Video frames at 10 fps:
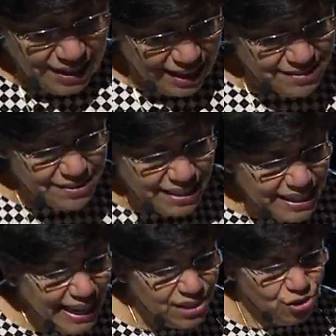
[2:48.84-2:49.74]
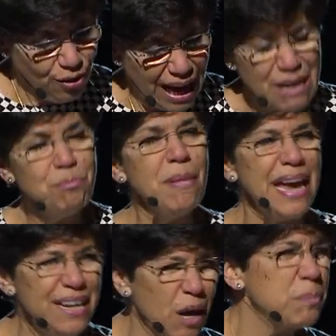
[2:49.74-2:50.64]
As a teenager, I
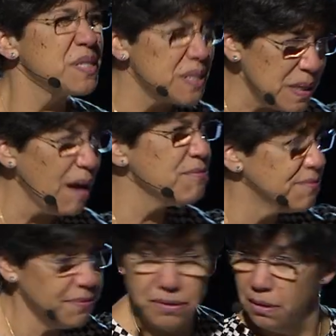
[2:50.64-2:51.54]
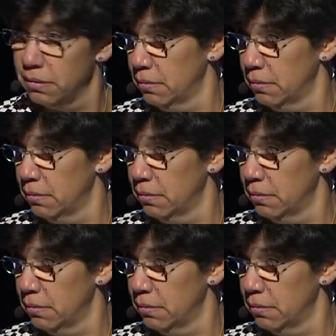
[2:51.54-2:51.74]
made up stuff